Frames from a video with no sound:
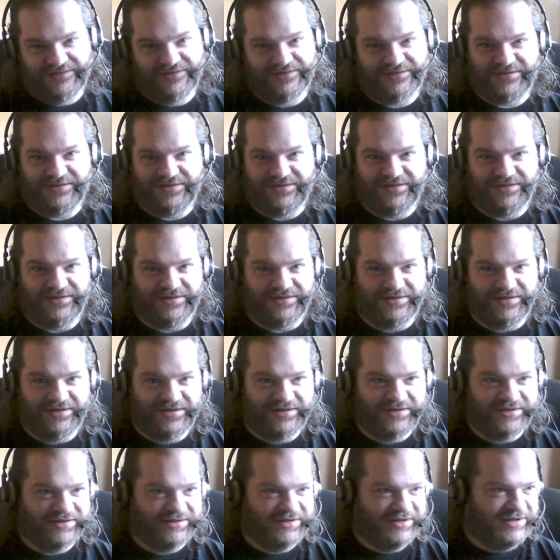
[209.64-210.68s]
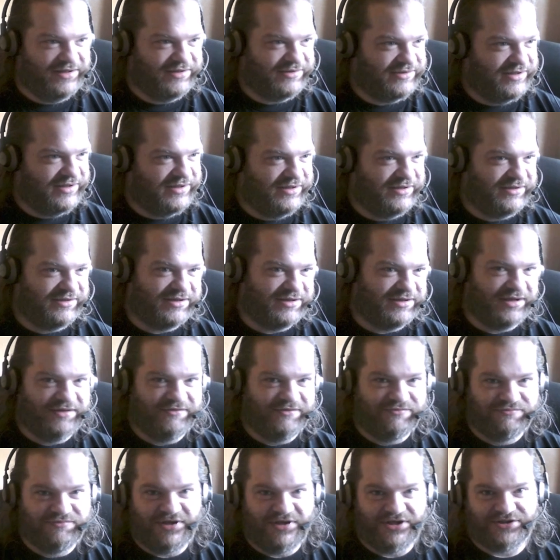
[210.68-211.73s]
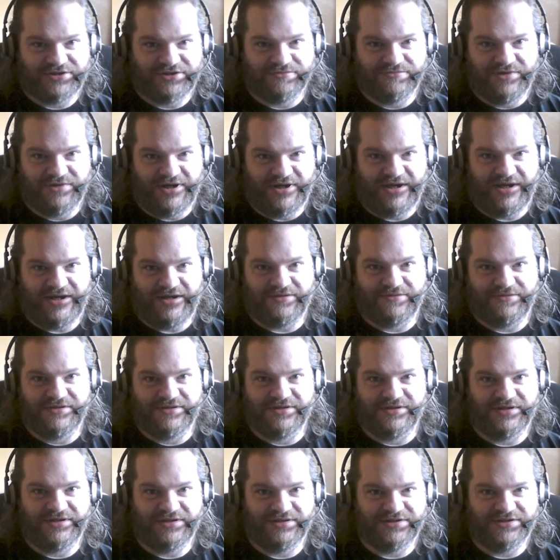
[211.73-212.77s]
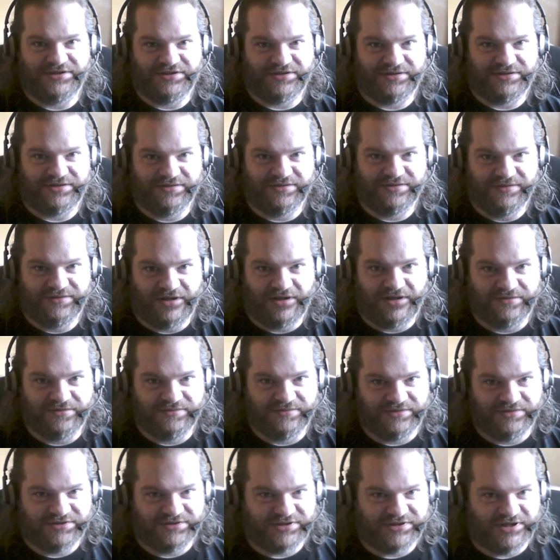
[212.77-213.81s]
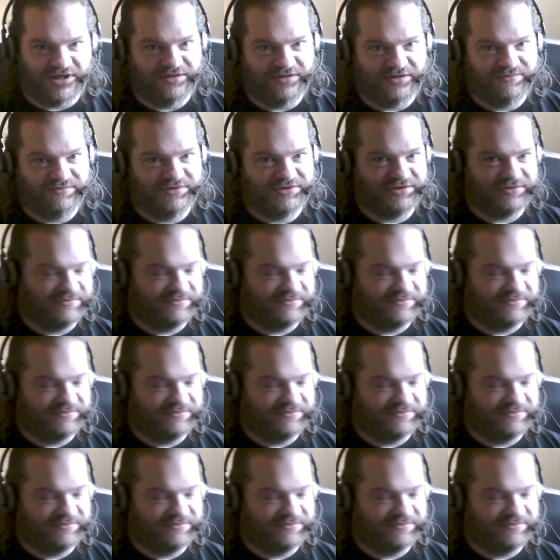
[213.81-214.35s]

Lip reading: You know, it gave Russell Howard his own television